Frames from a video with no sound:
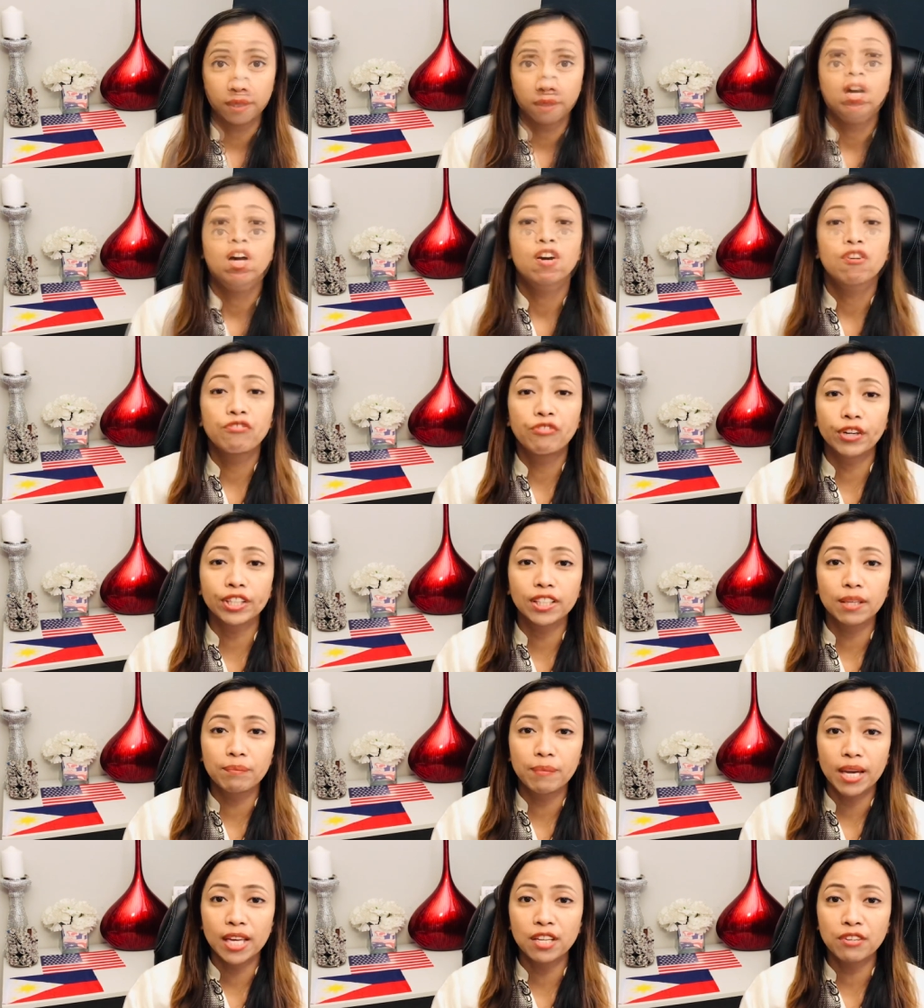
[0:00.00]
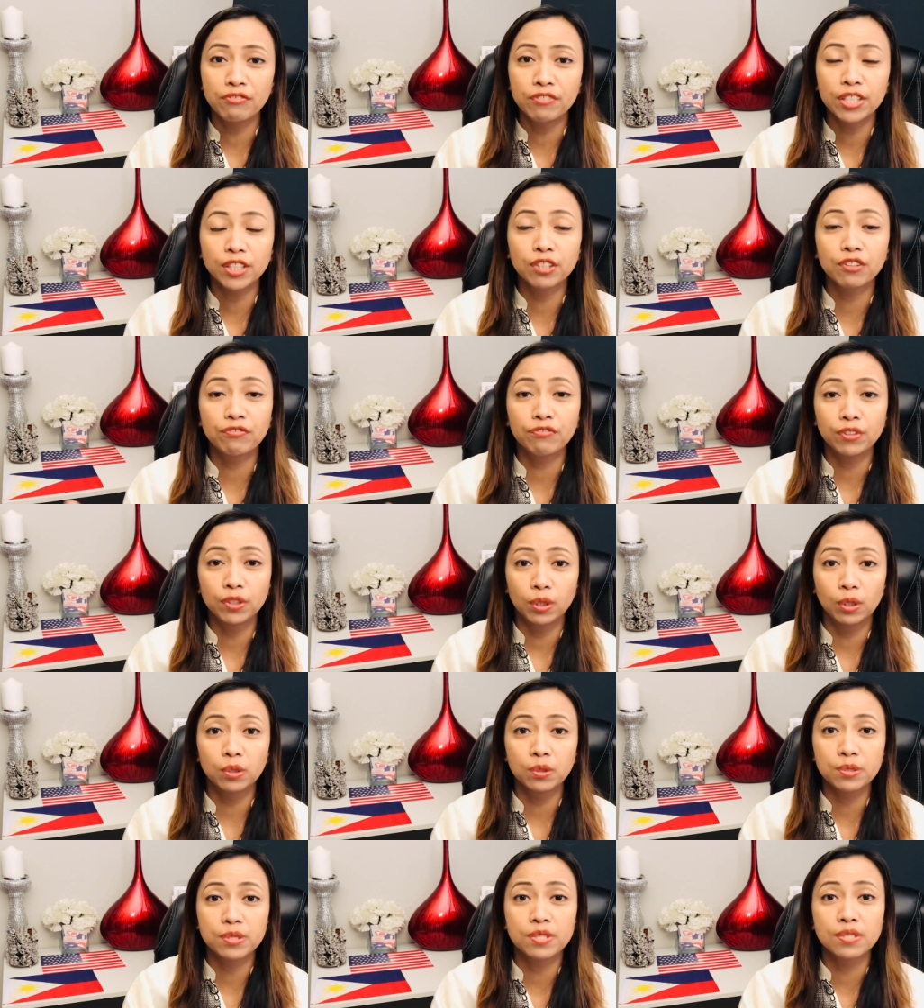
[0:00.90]
For the benefit of
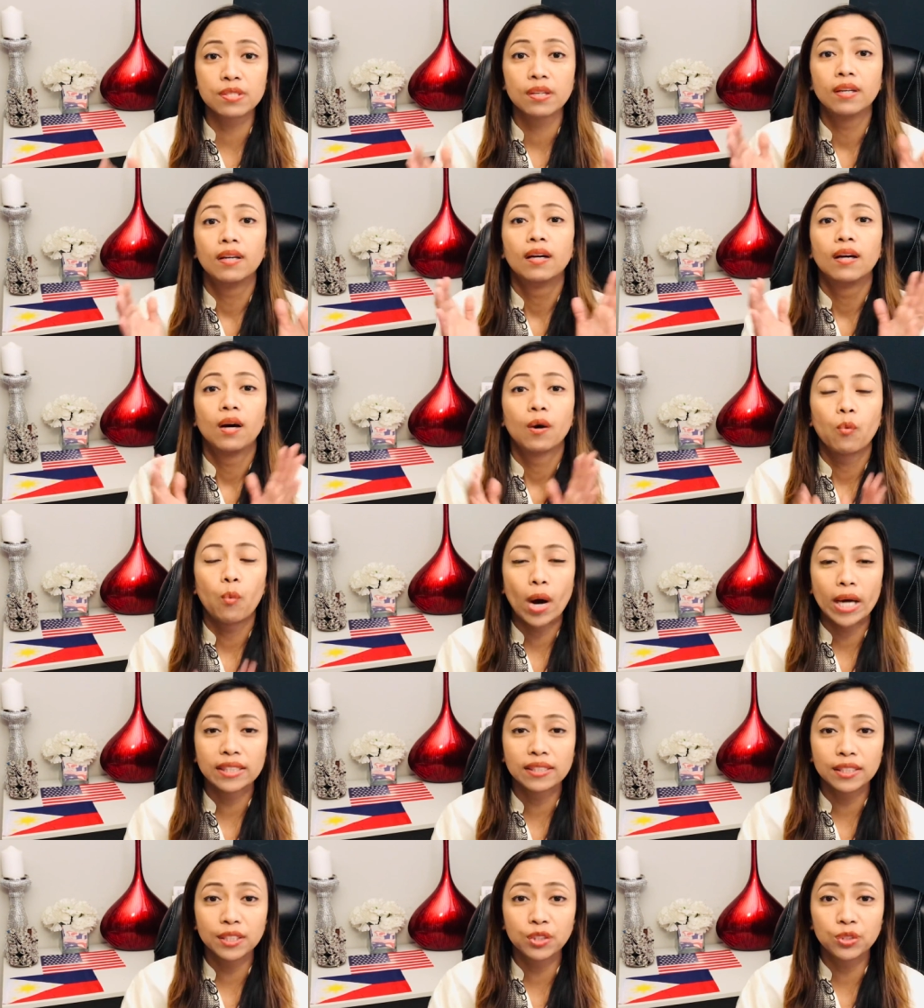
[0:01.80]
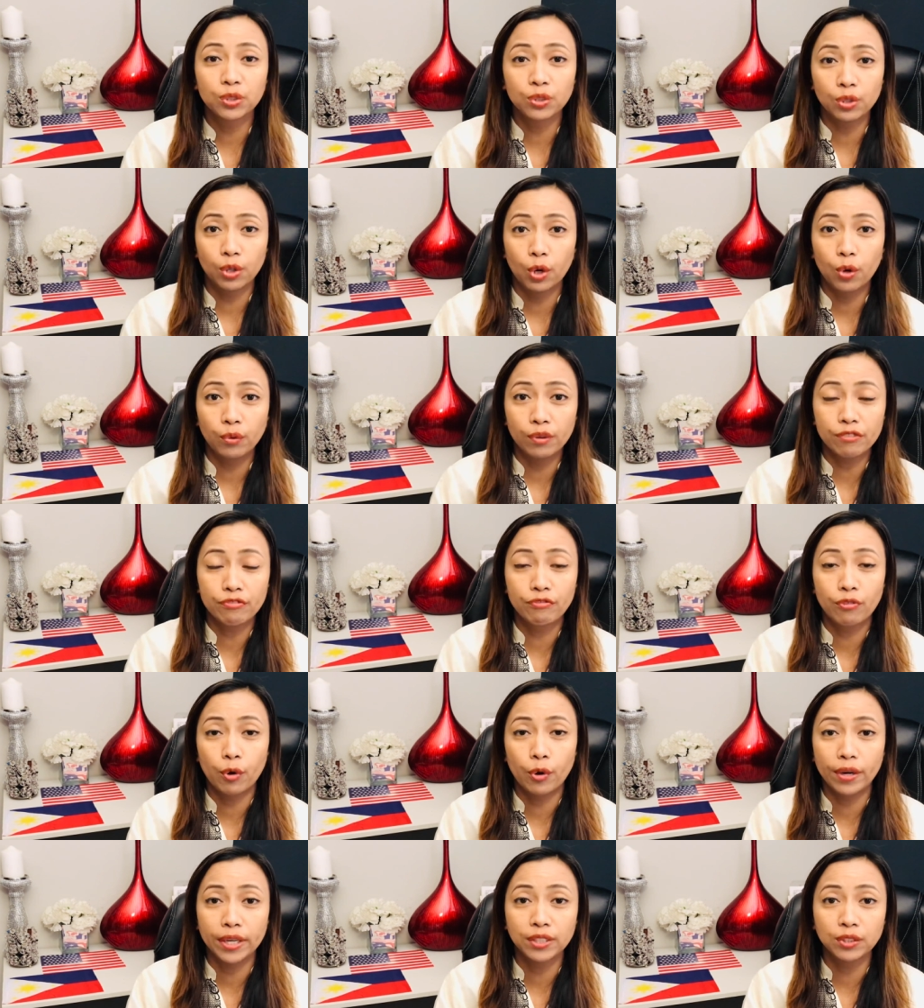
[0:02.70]
those wanting to know if
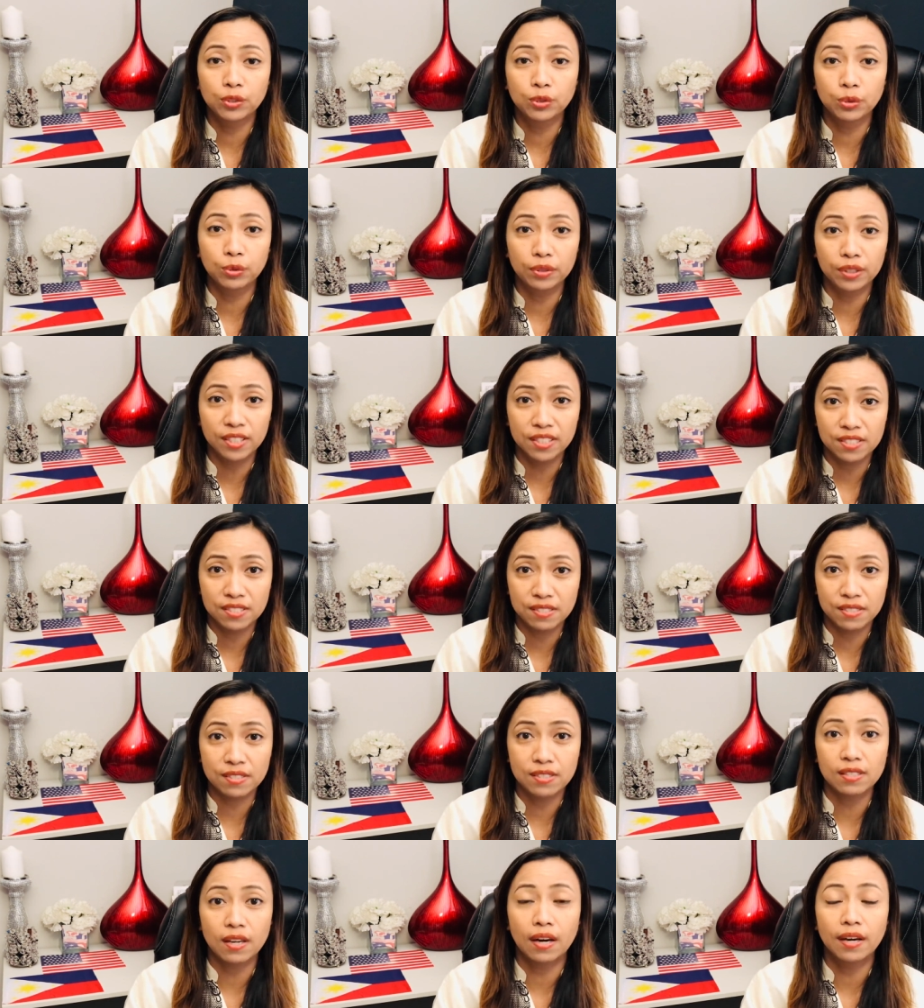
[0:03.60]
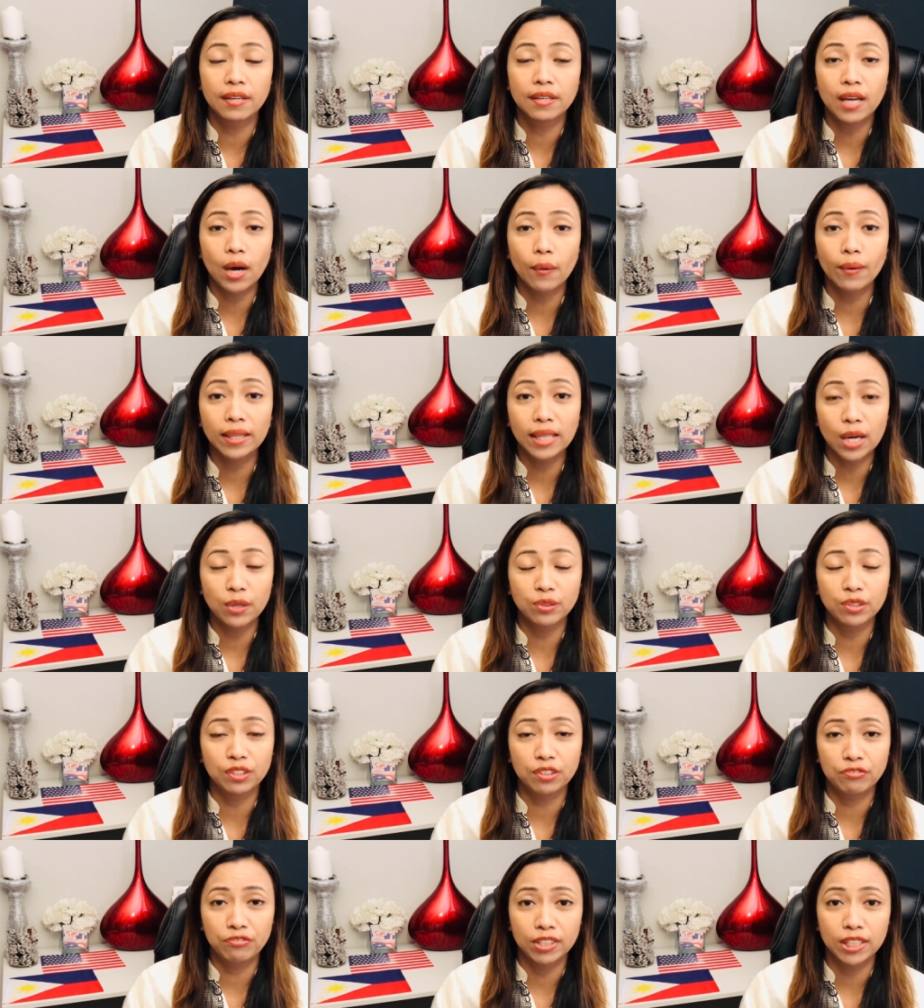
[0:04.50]
foreign tourists are now allowed in the
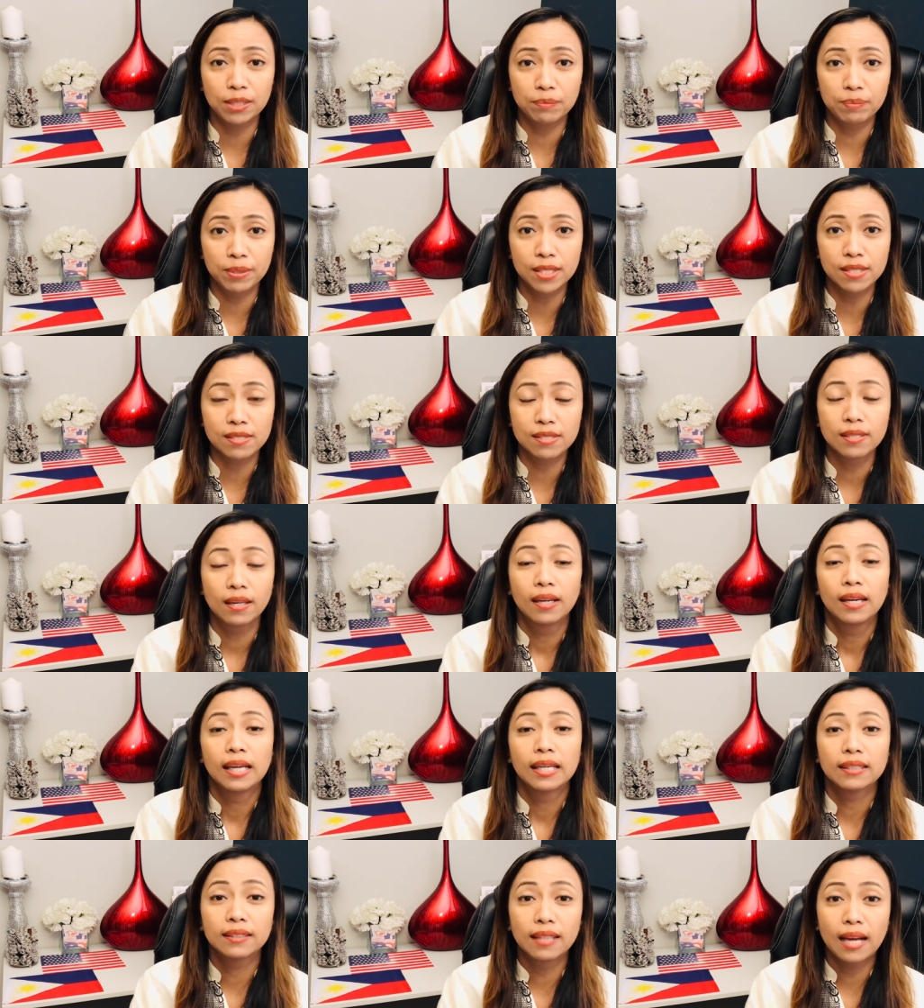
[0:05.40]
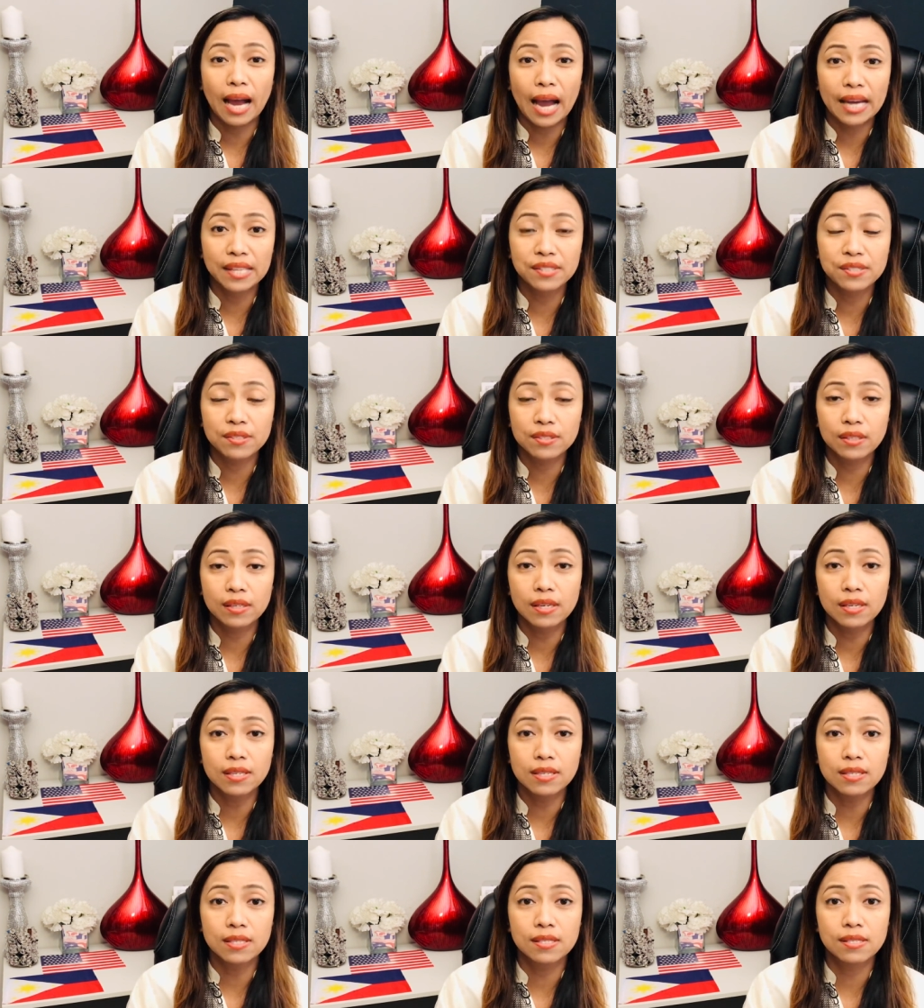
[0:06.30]
Philippines, the answer
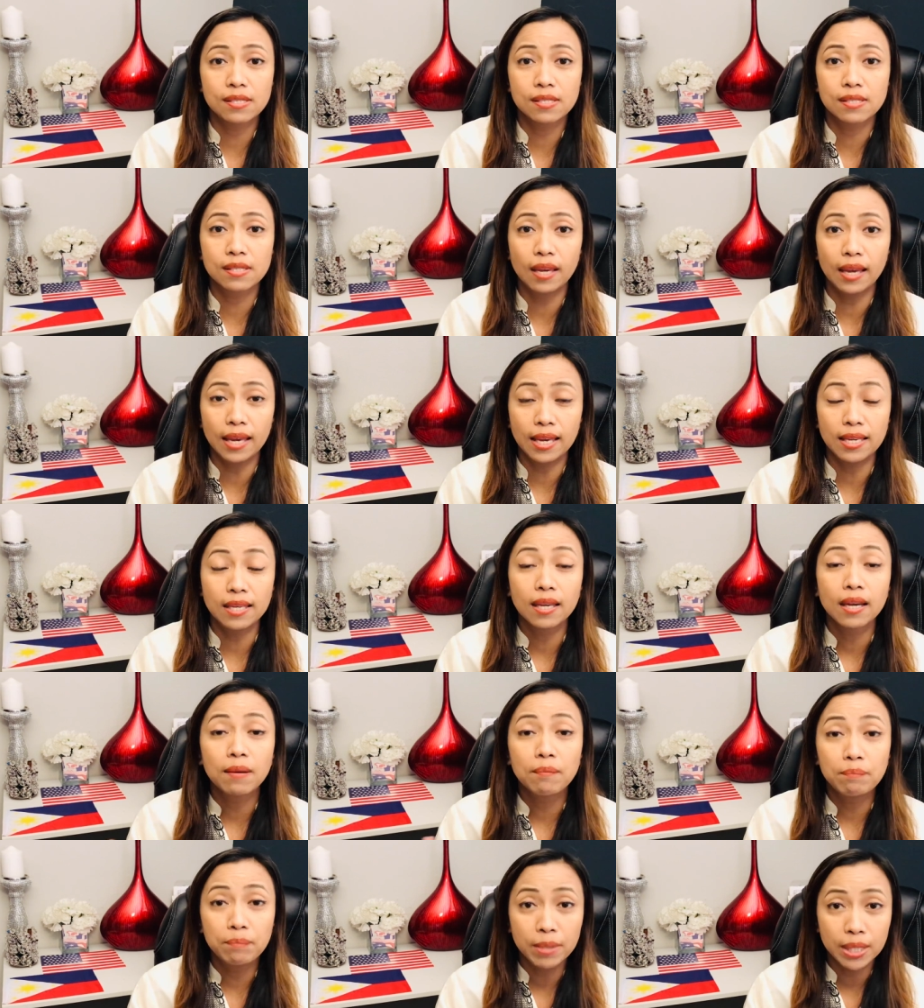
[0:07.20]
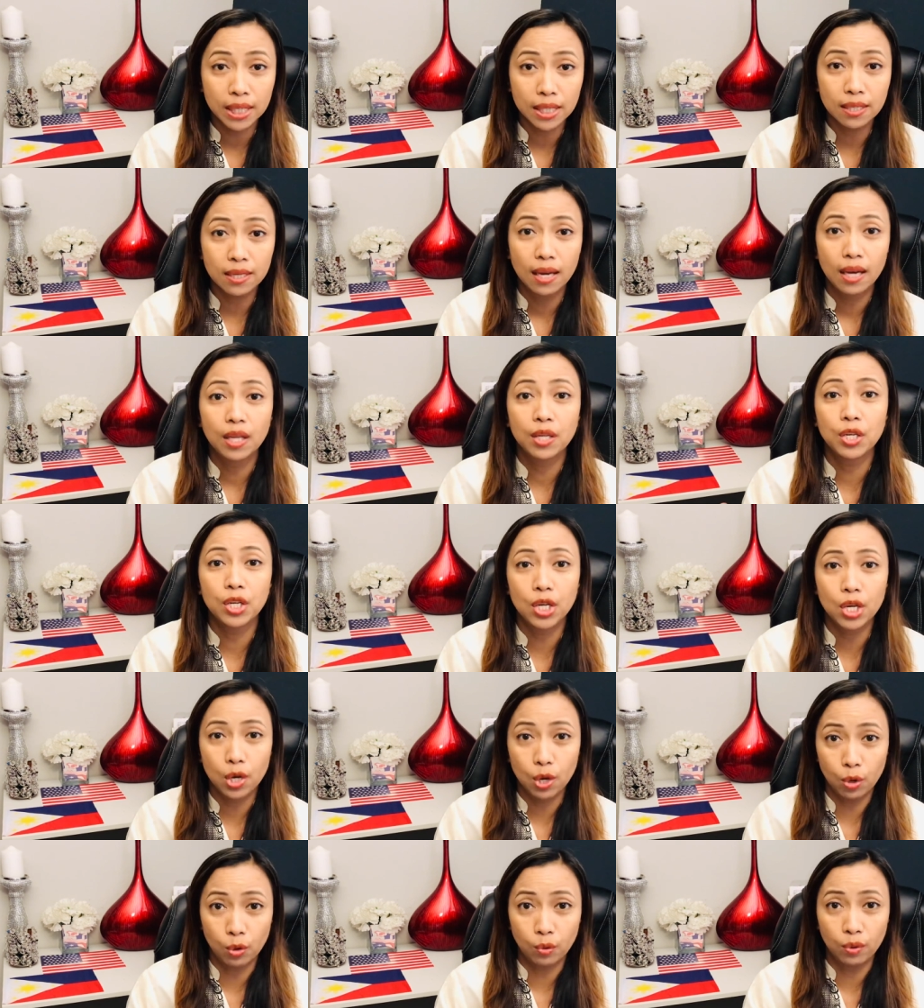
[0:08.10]
is a big
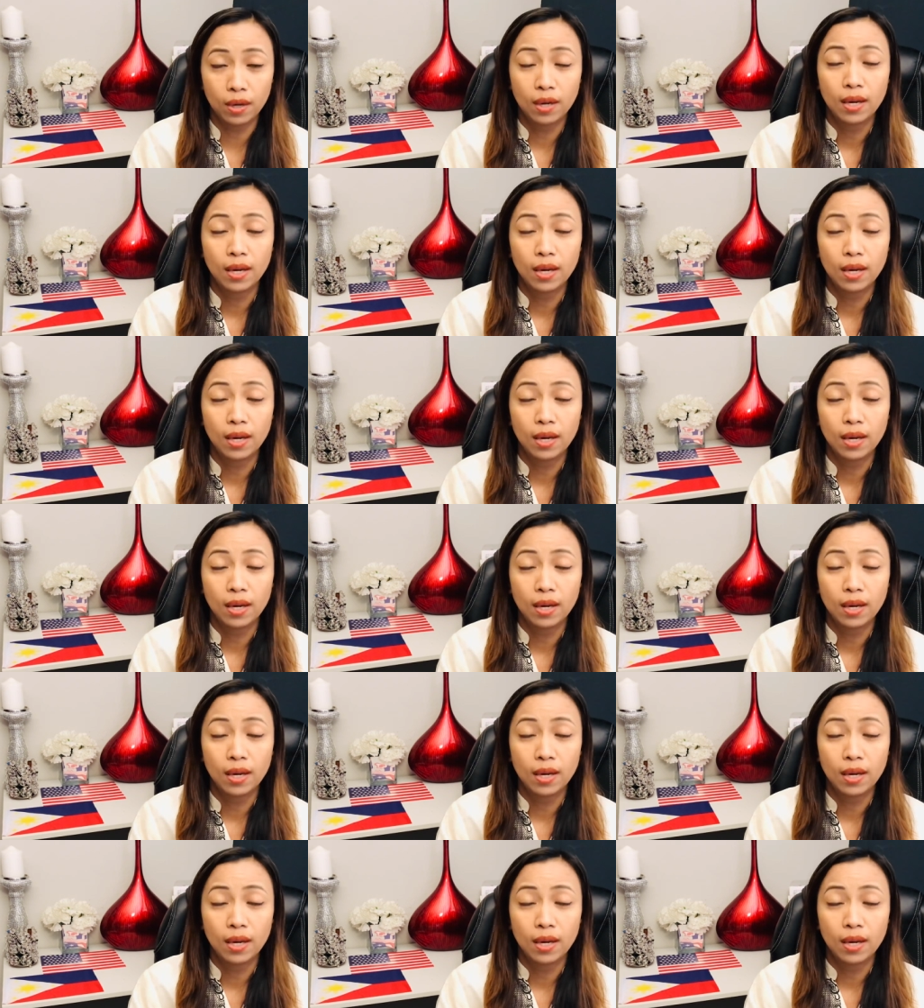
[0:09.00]
no.